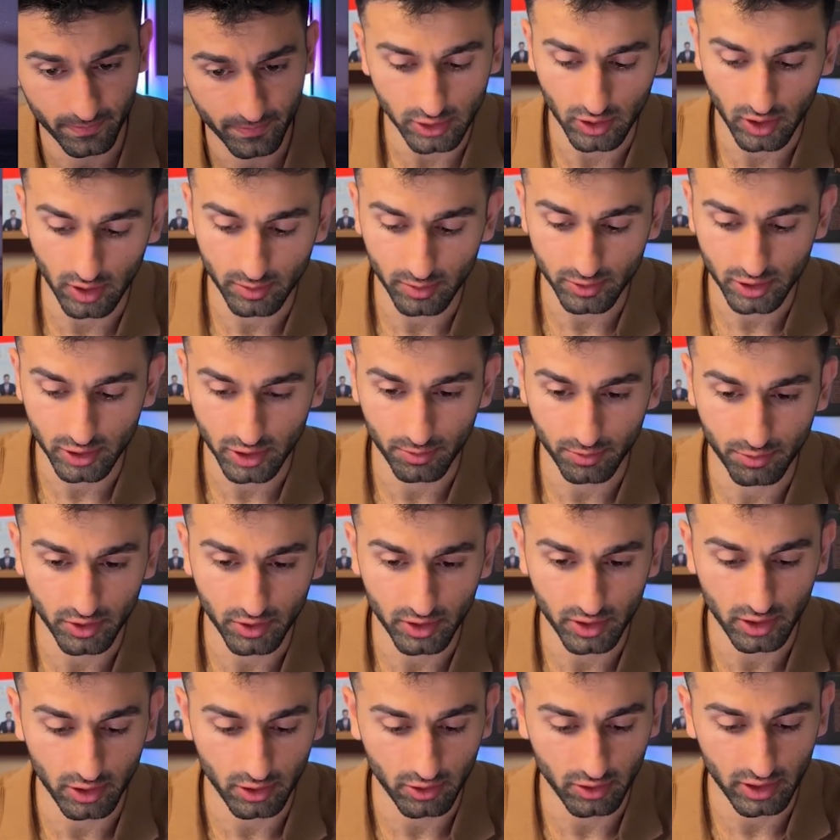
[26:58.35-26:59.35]
And so I'm just going to
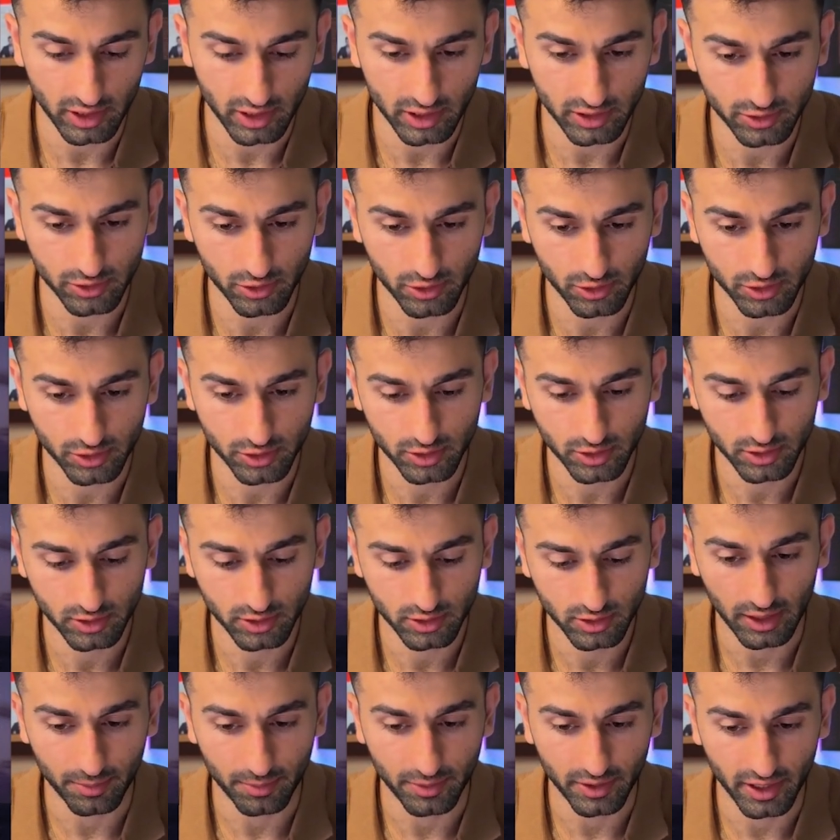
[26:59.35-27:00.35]
put here, insert
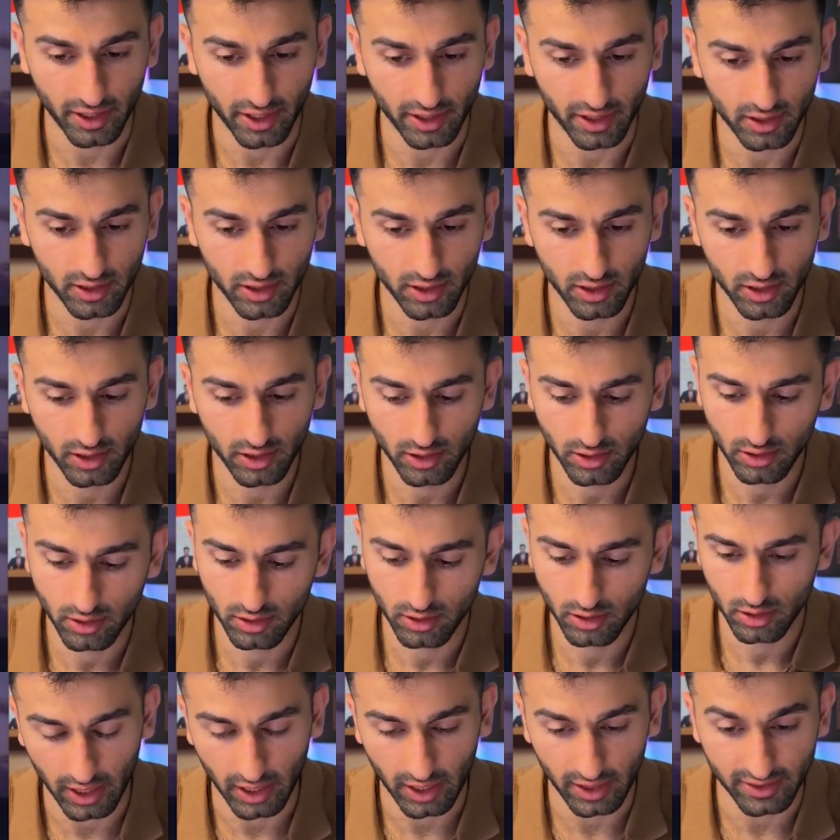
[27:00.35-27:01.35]
API key,
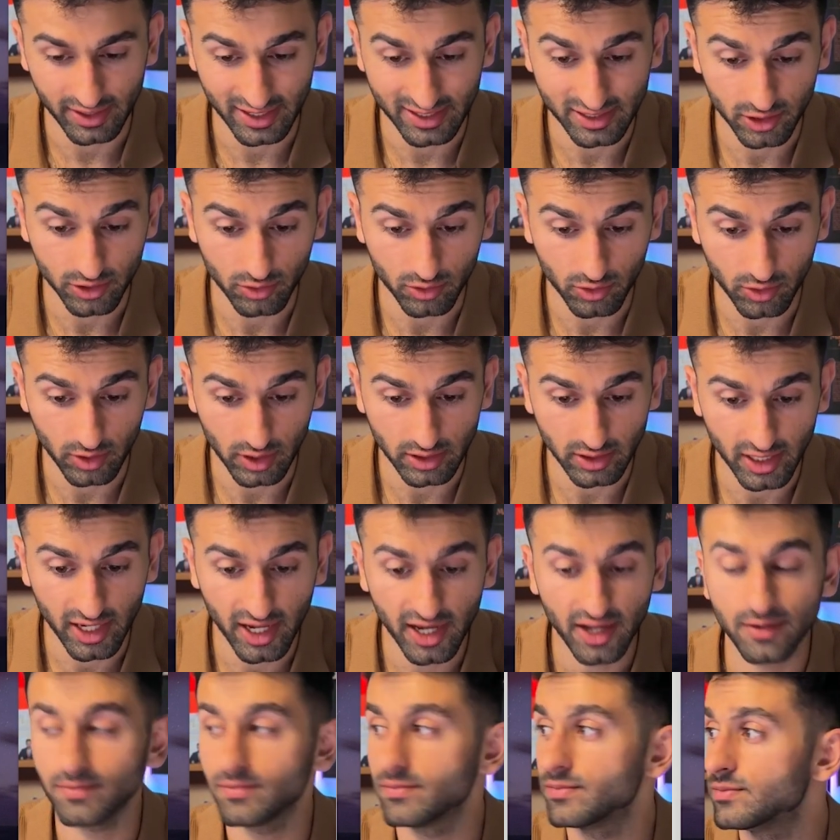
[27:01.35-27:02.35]
and that's how you create
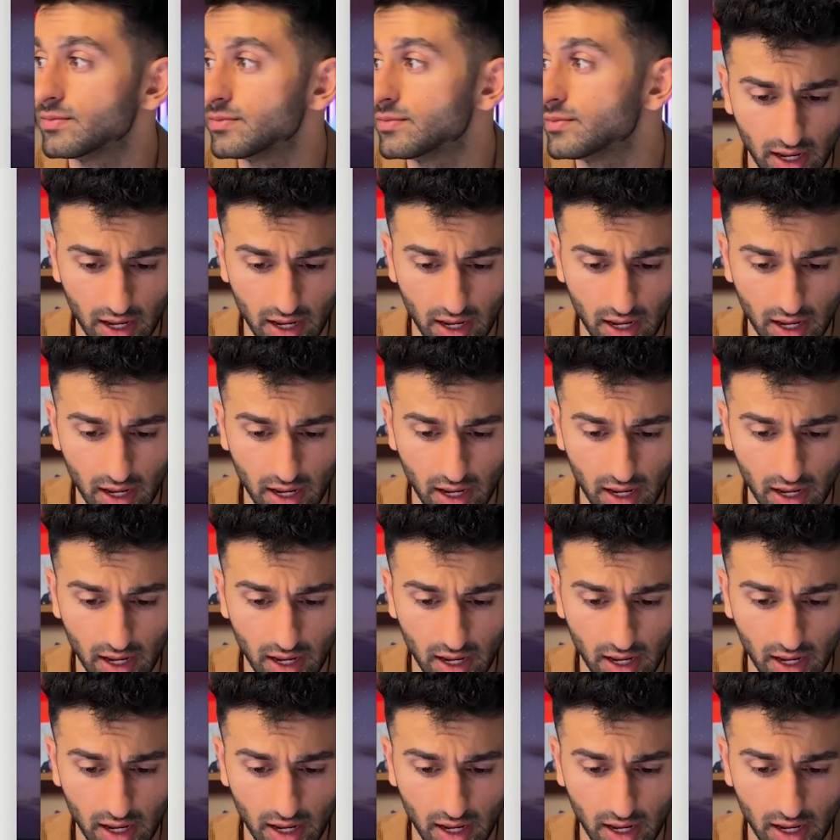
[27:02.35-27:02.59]
that.